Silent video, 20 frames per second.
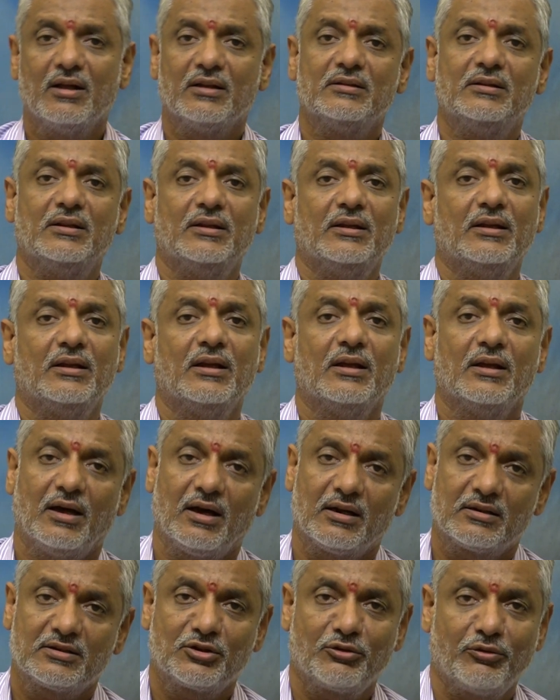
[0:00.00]
the
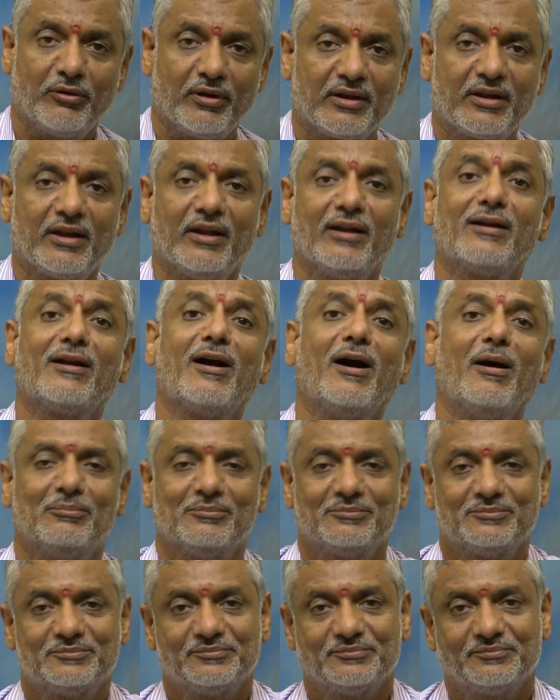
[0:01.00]
earthquake can come.
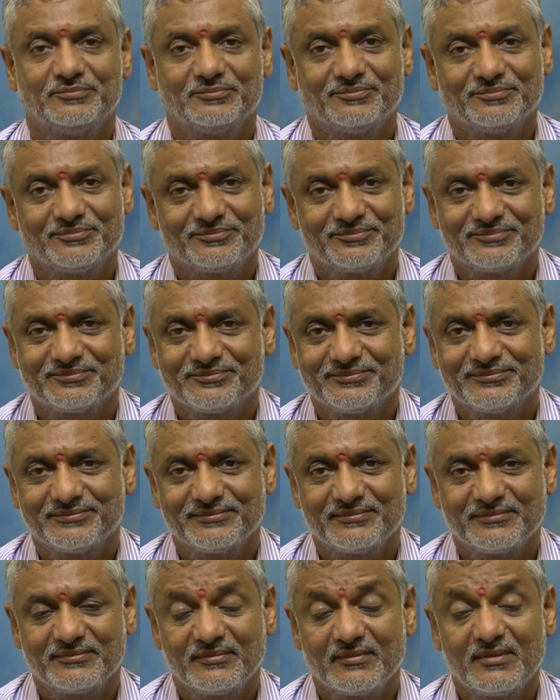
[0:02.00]

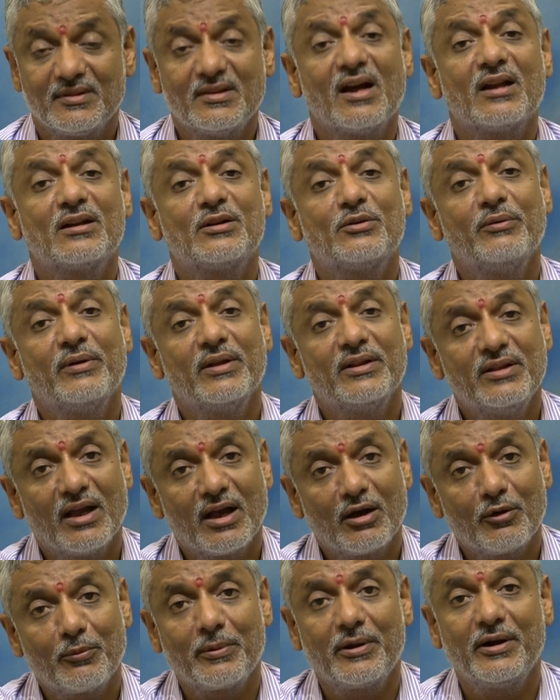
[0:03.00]
That way they
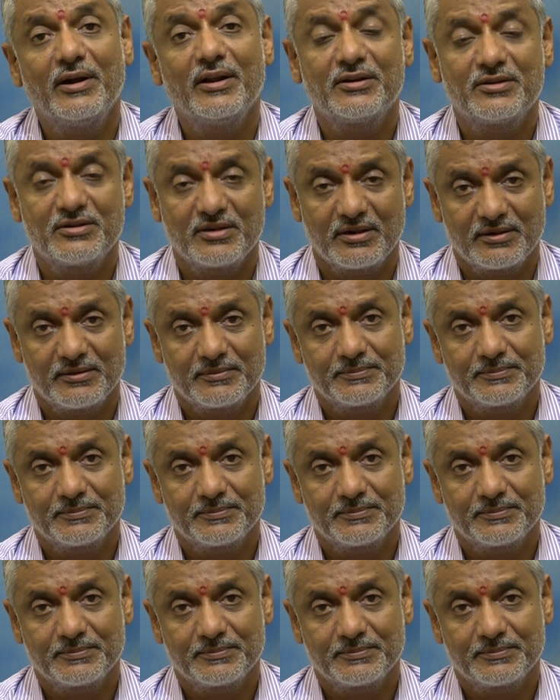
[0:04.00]
have predicted.